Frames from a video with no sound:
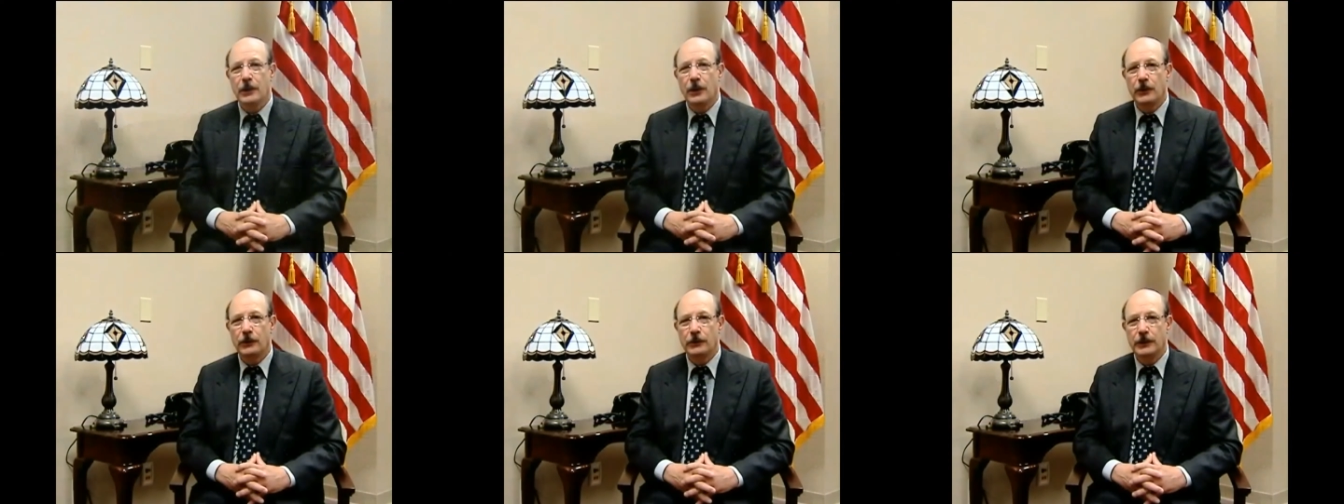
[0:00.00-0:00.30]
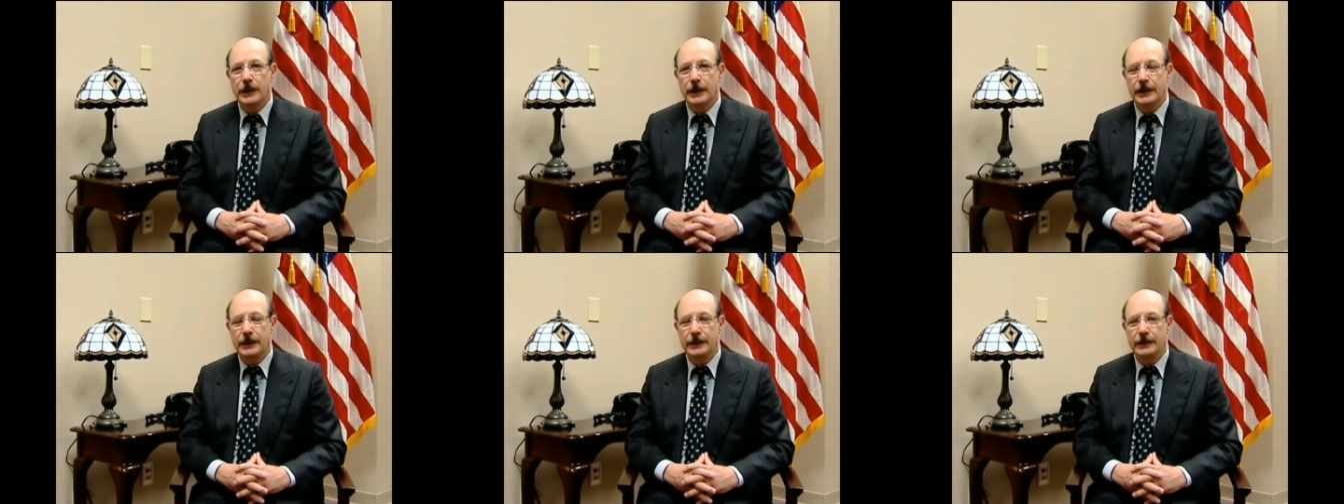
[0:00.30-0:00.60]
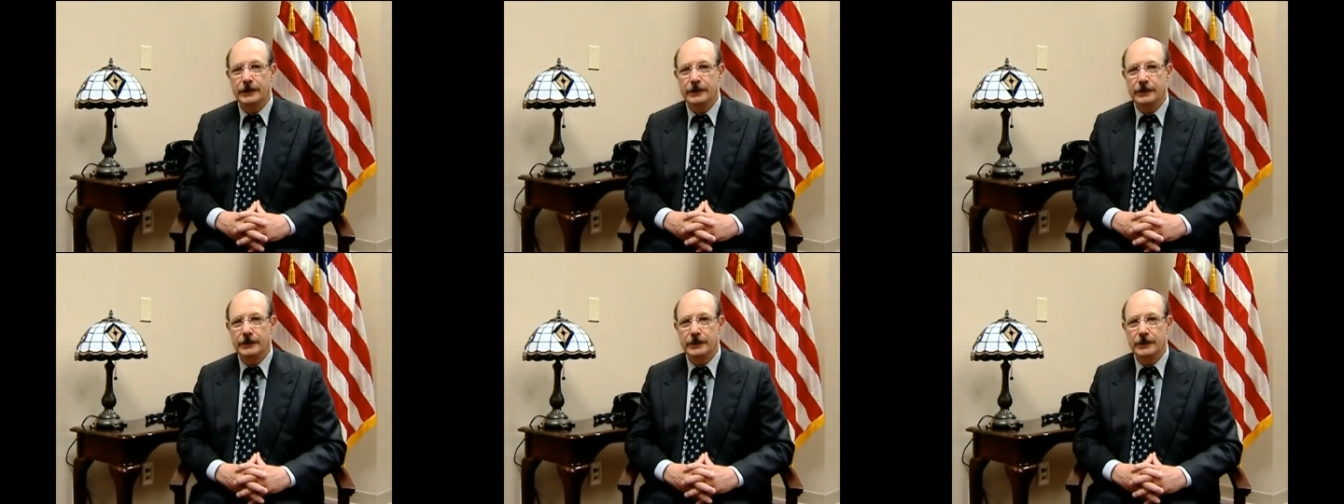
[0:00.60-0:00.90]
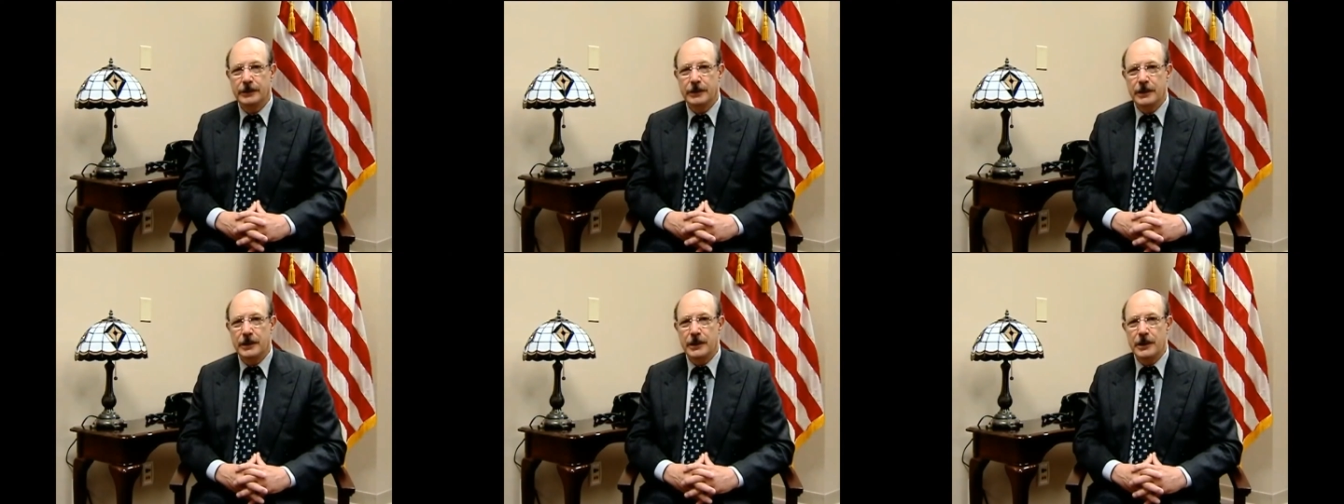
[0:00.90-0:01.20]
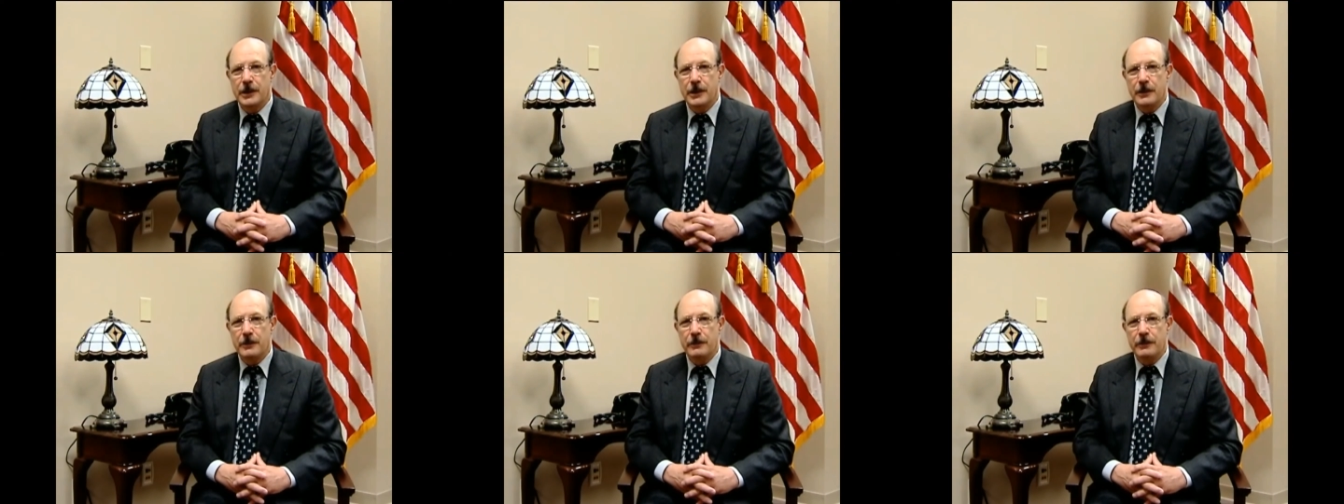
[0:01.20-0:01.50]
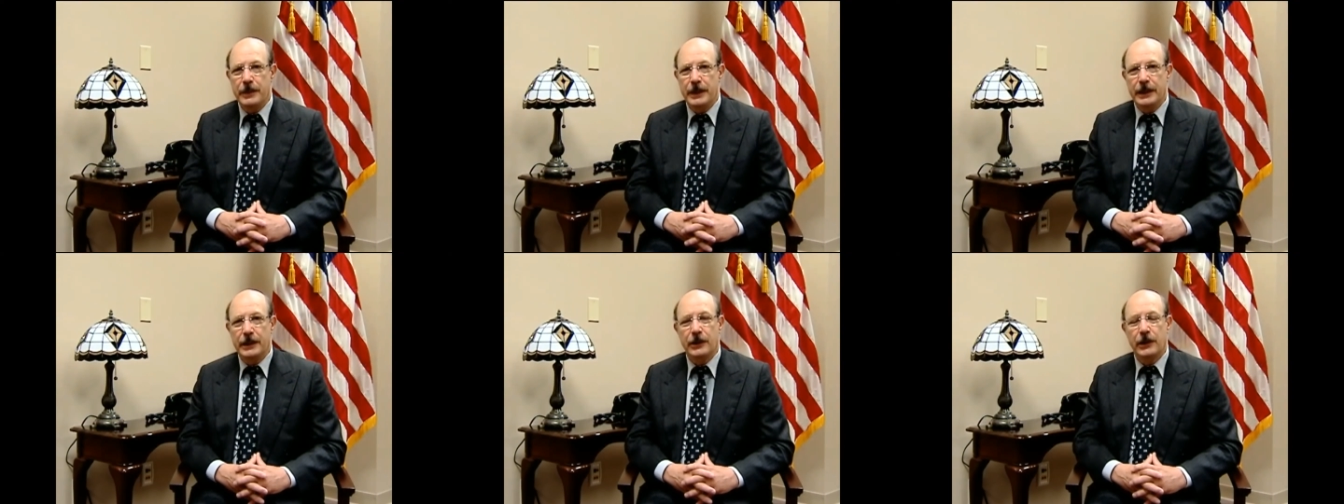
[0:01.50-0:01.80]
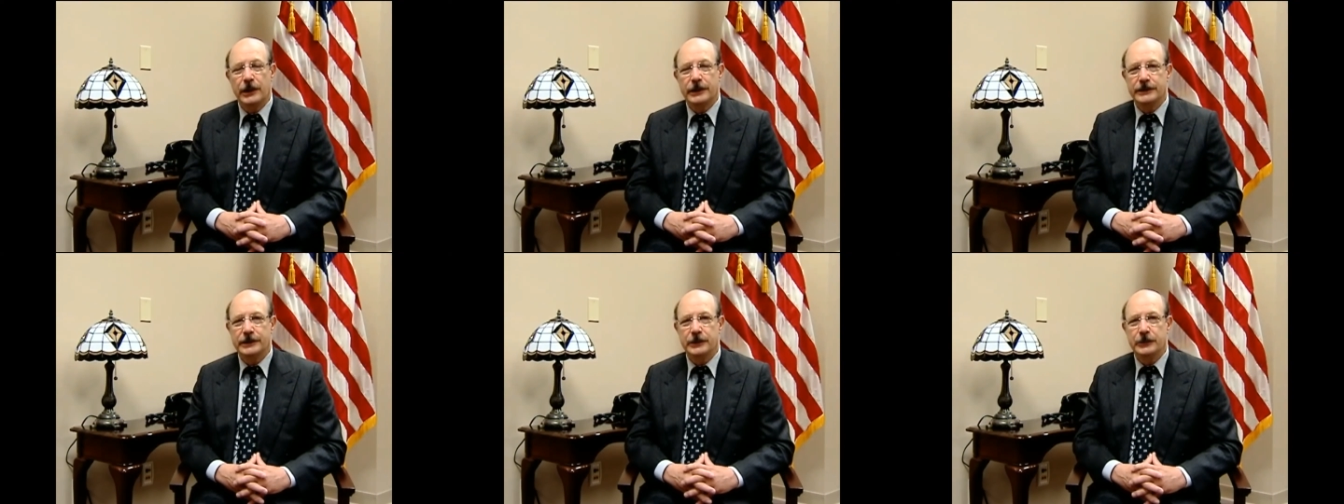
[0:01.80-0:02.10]
only
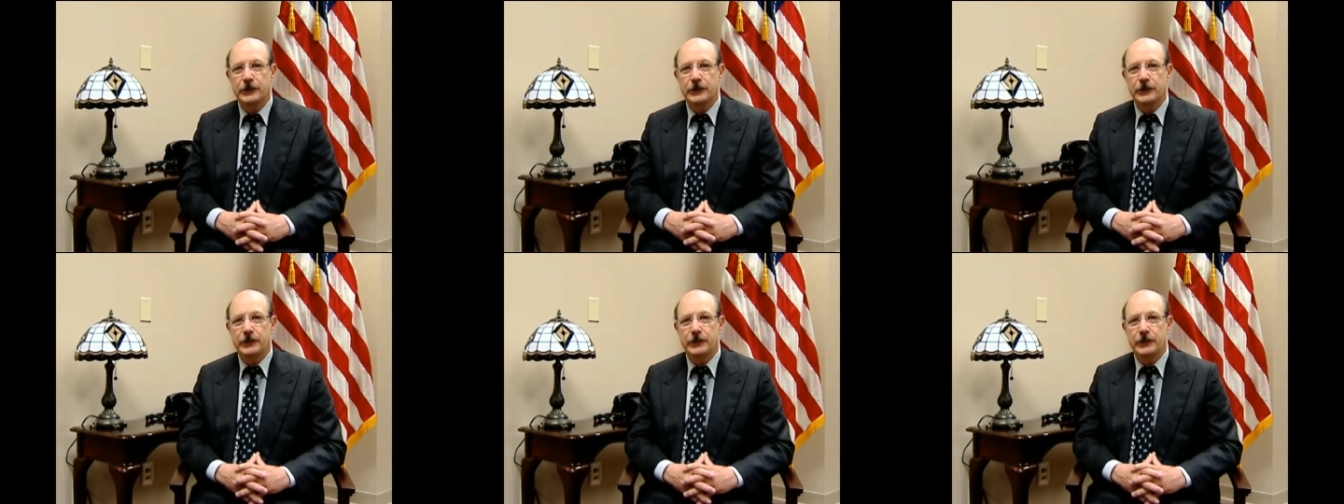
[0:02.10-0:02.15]
because